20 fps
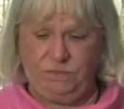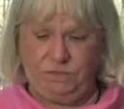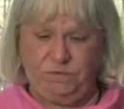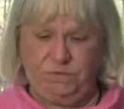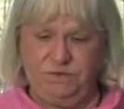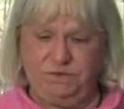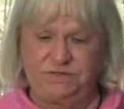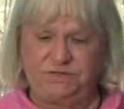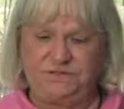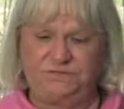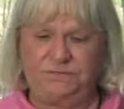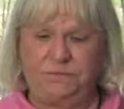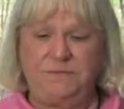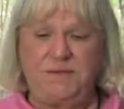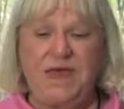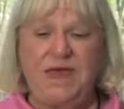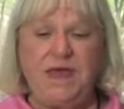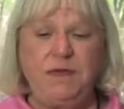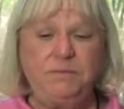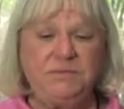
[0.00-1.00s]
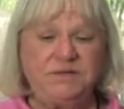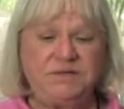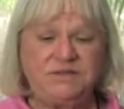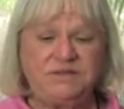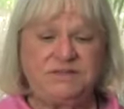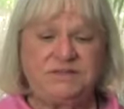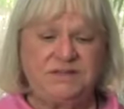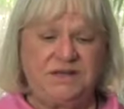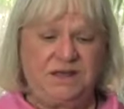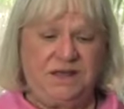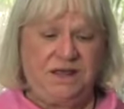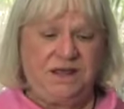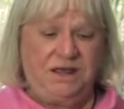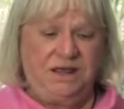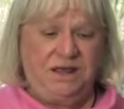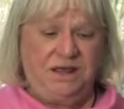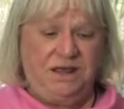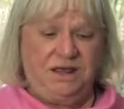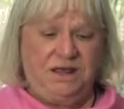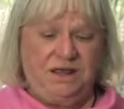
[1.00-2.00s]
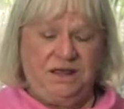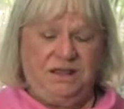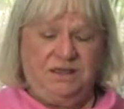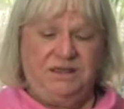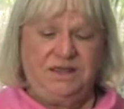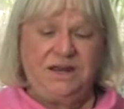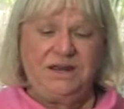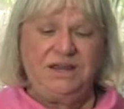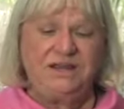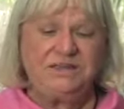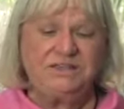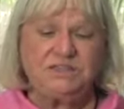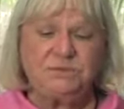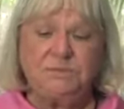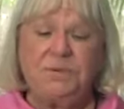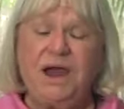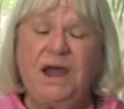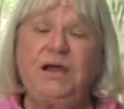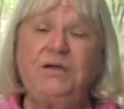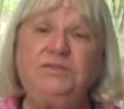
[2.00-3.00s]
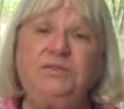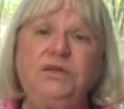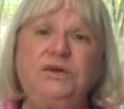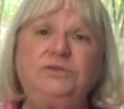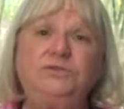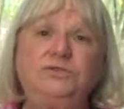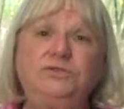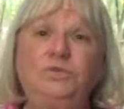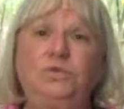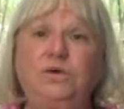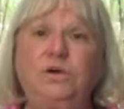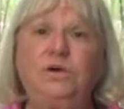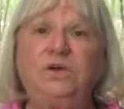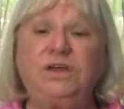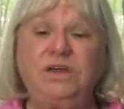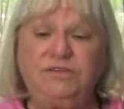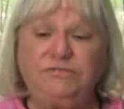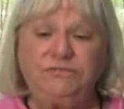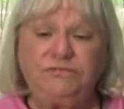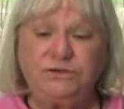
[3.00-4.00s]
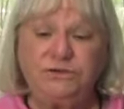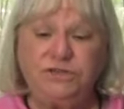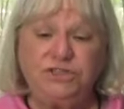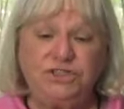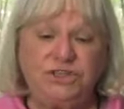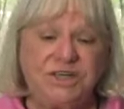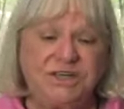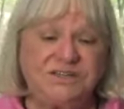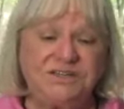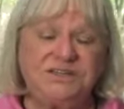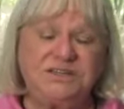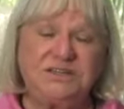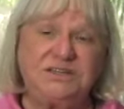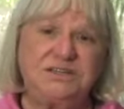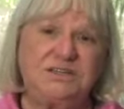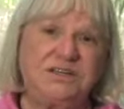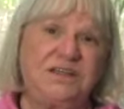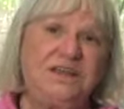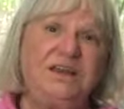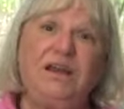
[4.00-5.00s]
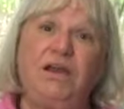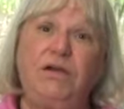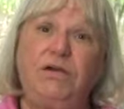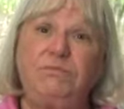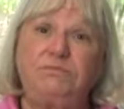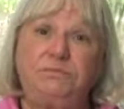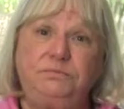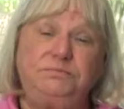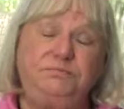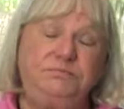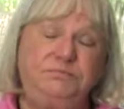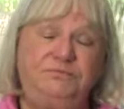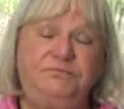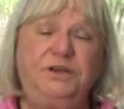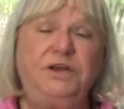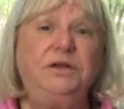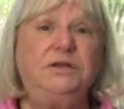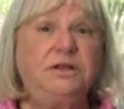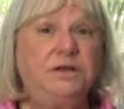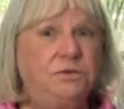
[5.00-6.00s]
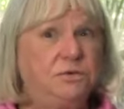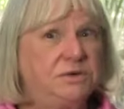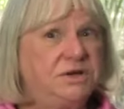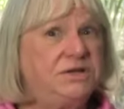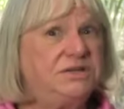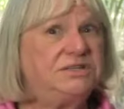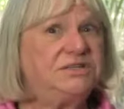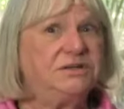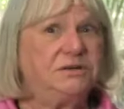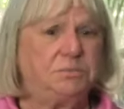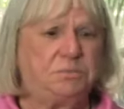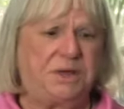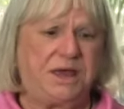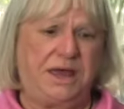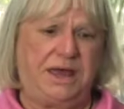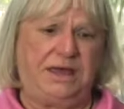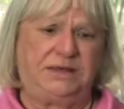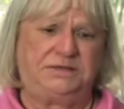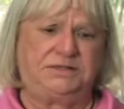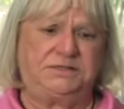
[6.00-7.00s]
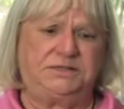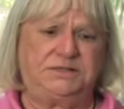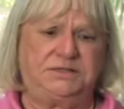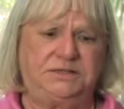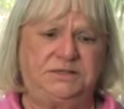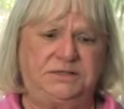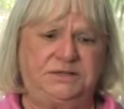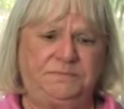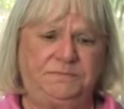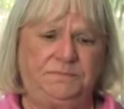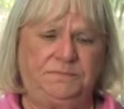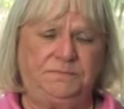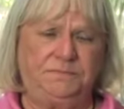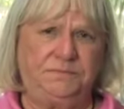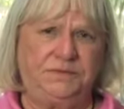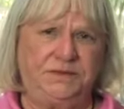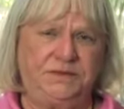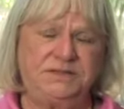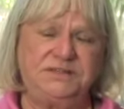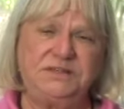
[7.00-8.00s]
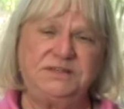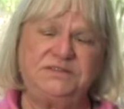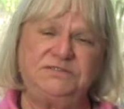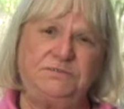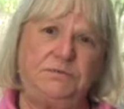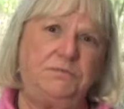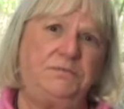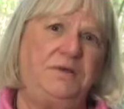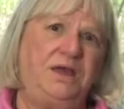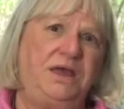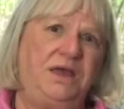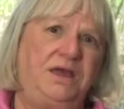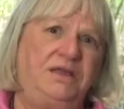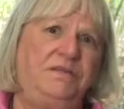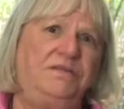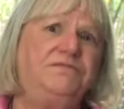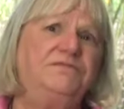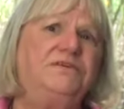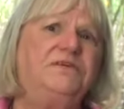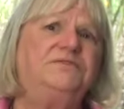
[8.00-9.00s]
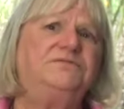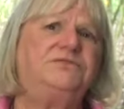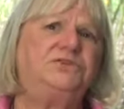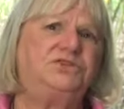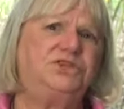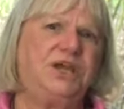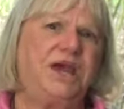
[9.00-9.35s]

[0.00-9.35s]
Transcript: the words from Amos that inspired those working for justice in our fairly recent past. This is from the 5th